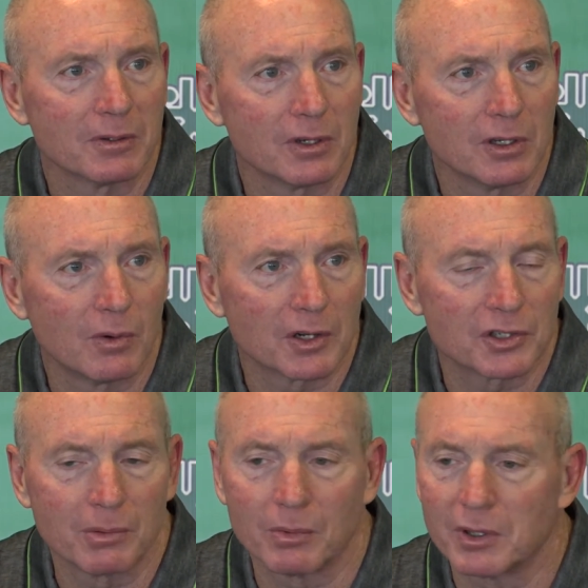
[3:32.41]
You know, you
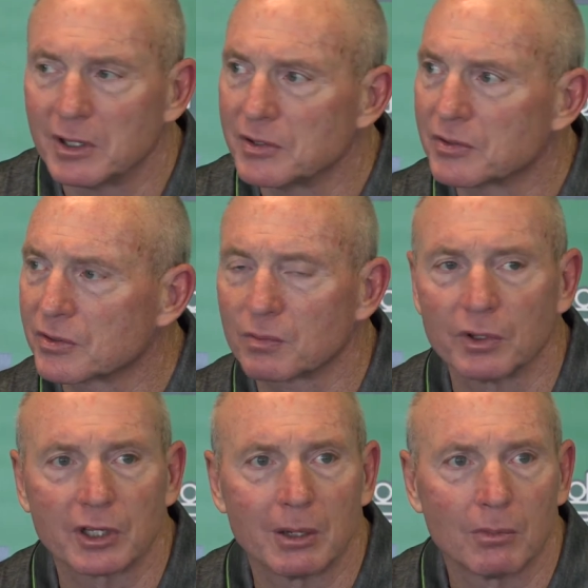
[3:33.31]
watch him, and he's
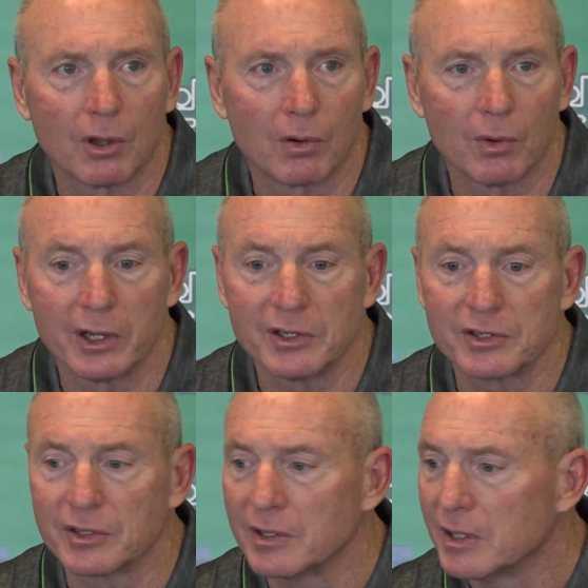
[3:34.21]
really come a long
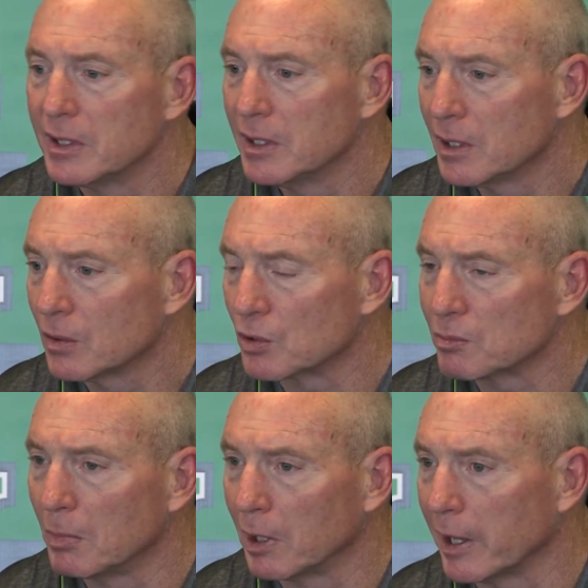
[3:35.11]
ways. And of
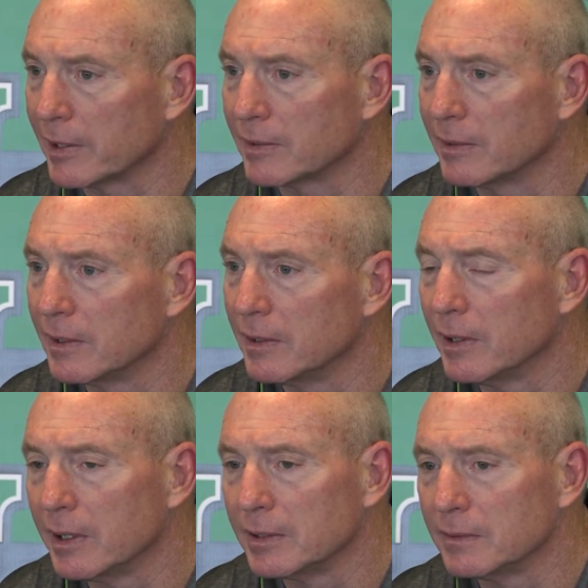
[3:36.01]
course, Mollette, and
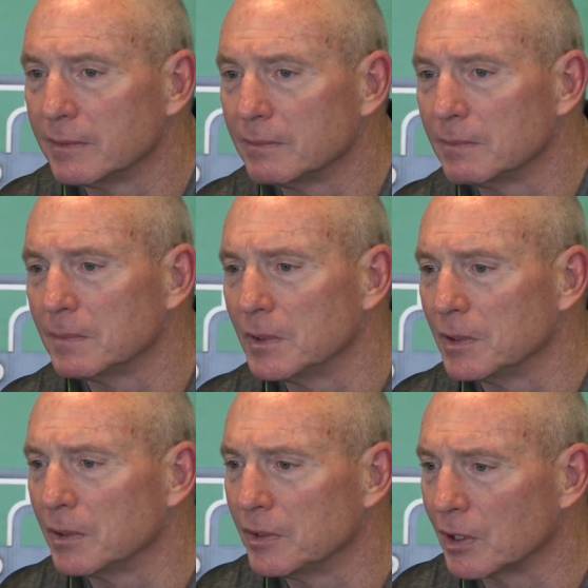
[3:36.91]
uh, you
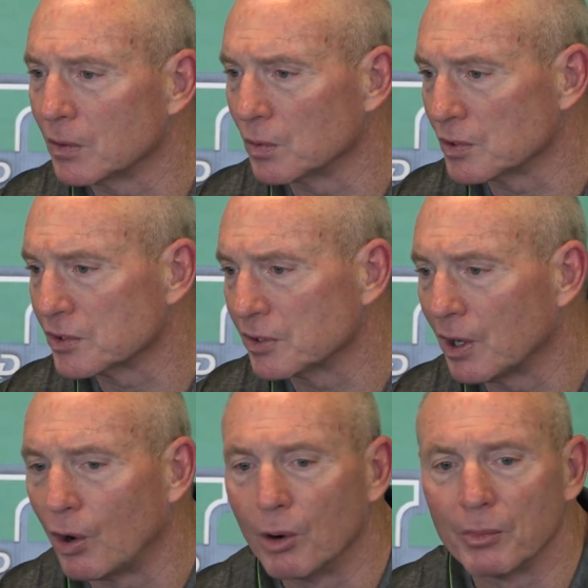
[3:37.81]
know, and then of course uh,
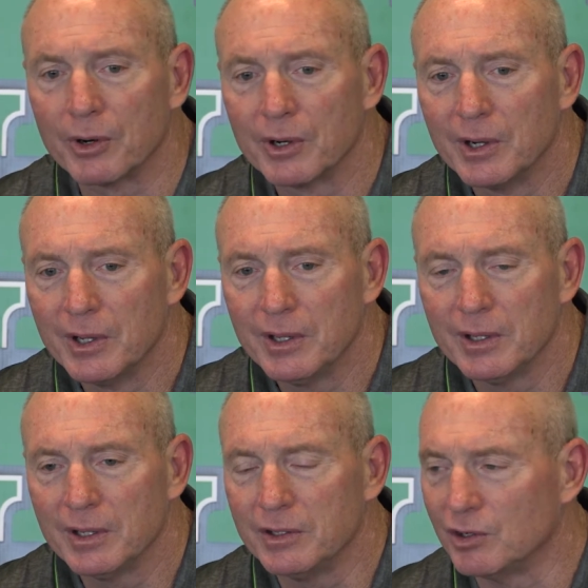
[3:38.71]
Ulmer.
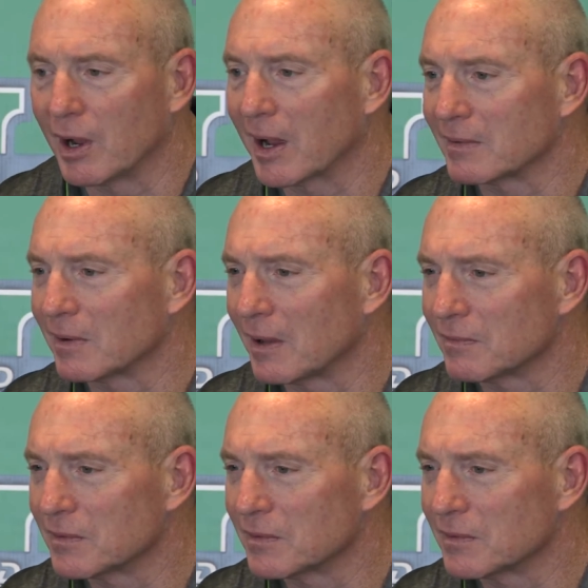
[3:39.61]
And you know, I, I,